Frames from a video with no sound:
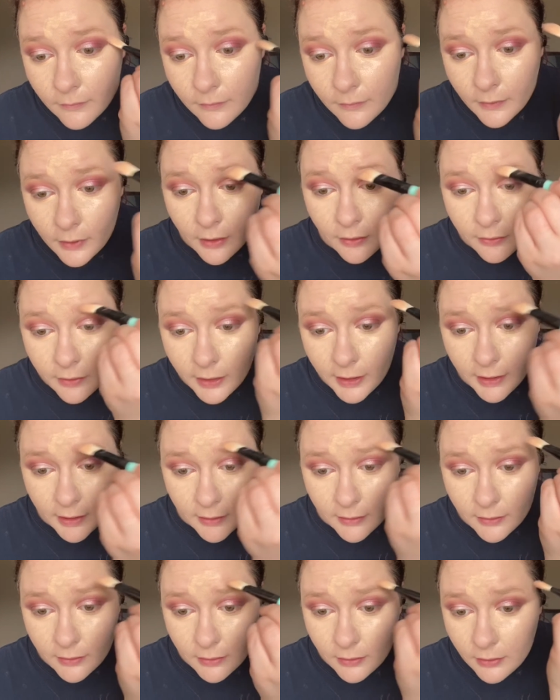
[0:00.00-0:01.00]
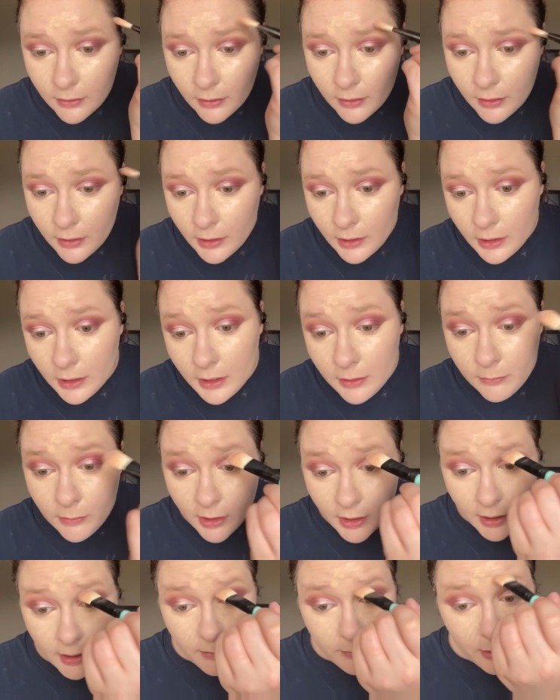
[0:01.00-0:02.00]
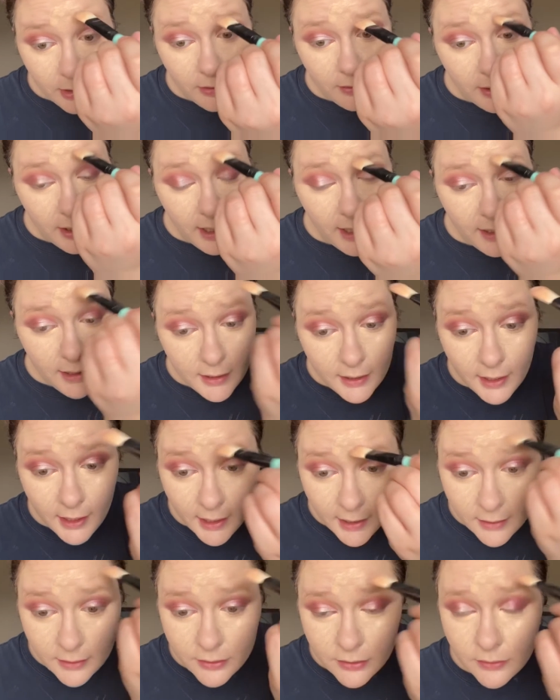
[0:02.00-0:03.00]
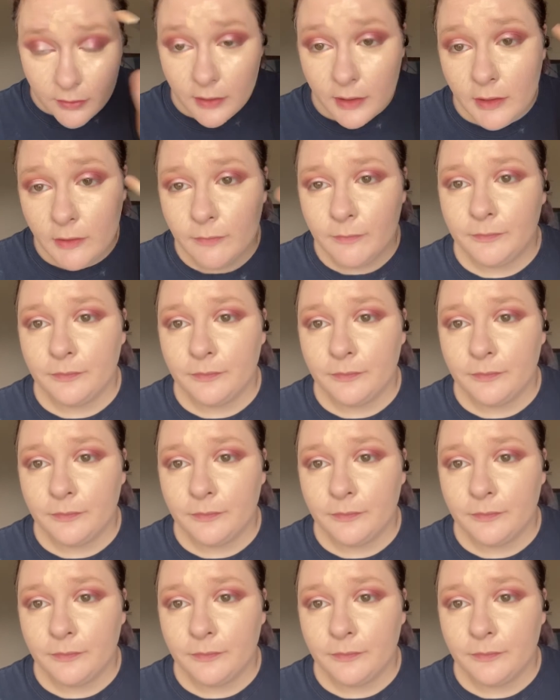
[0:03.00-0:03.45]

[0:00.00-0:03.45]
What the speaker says: Okay, and my eyebrow. I actually